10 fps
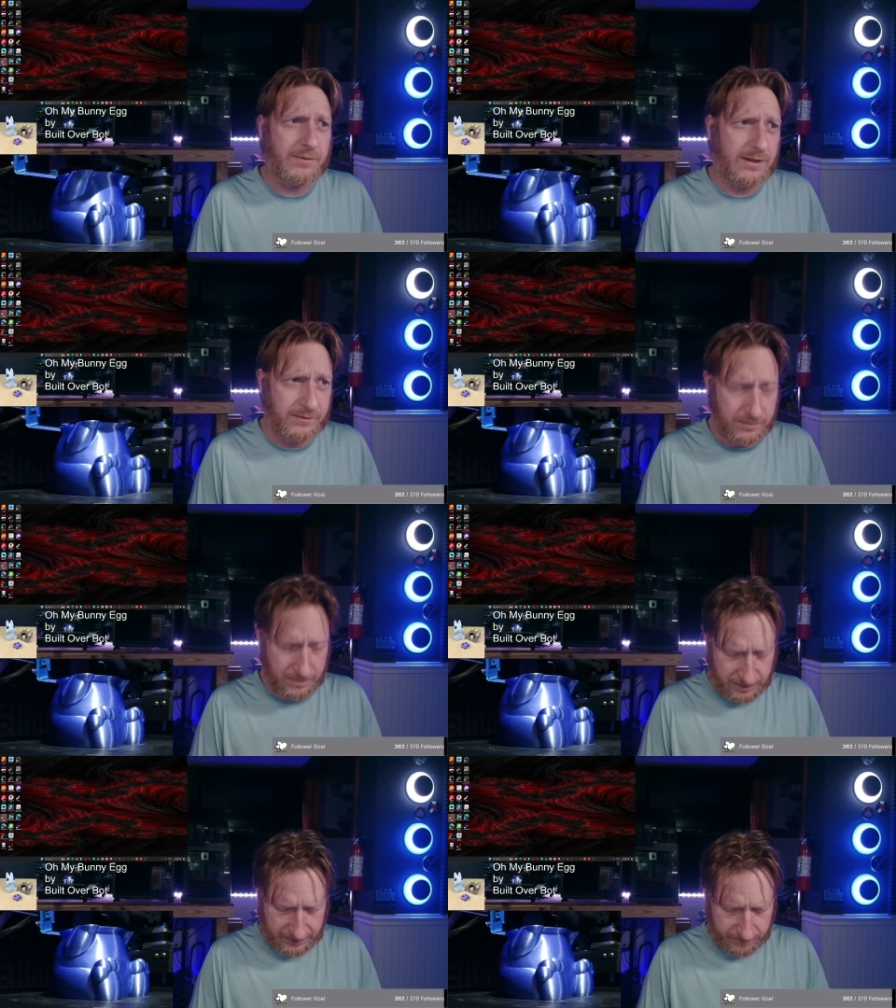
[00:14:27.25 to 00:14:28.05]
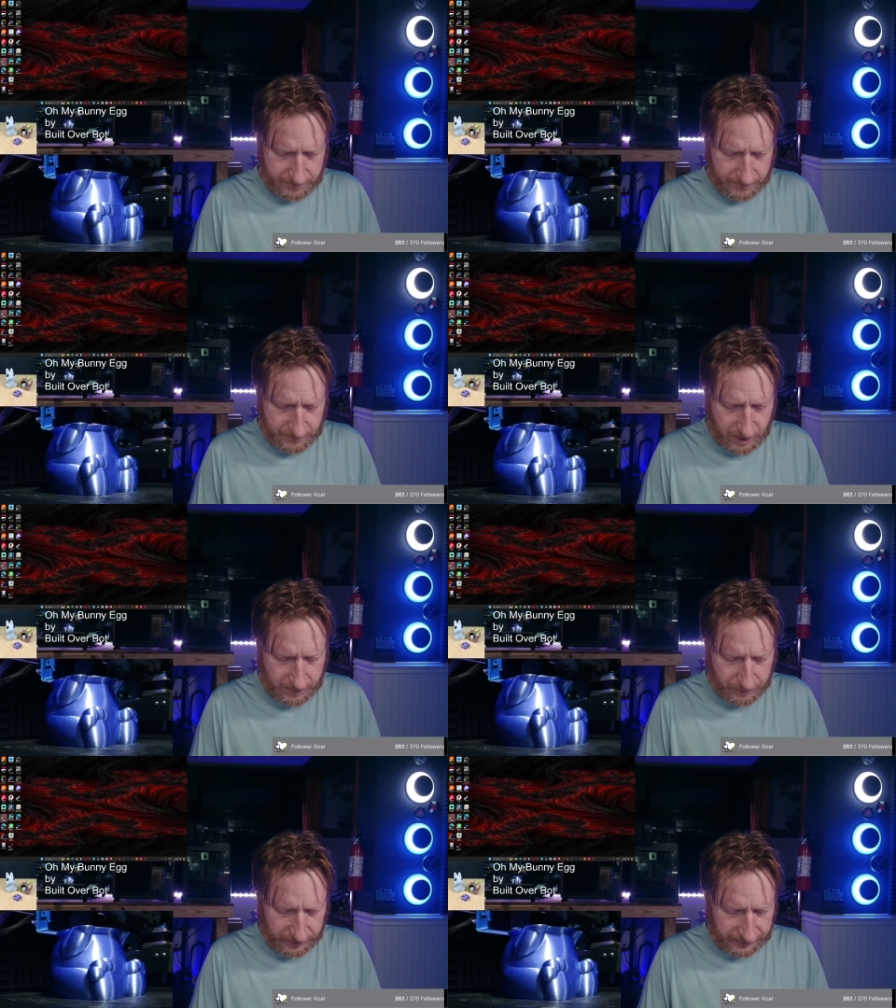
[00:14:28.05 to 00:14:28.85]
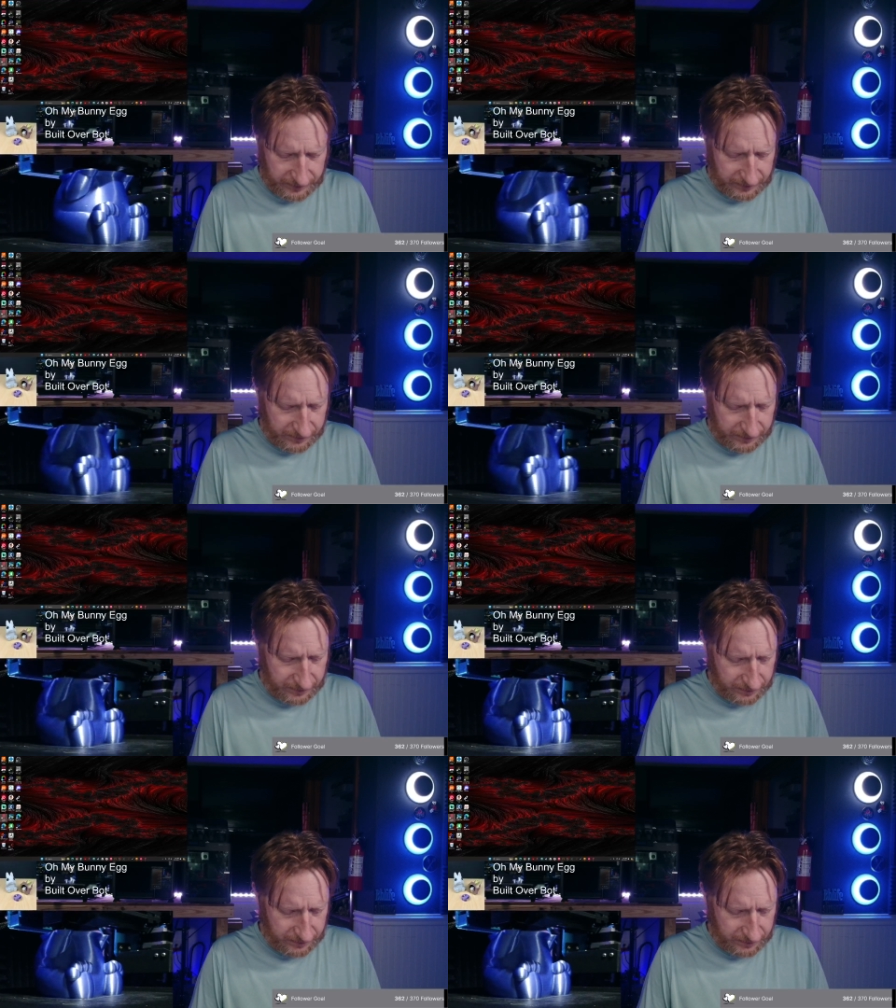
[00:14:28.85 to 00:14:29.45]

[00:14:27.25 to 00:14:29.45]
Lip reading: runs all points east.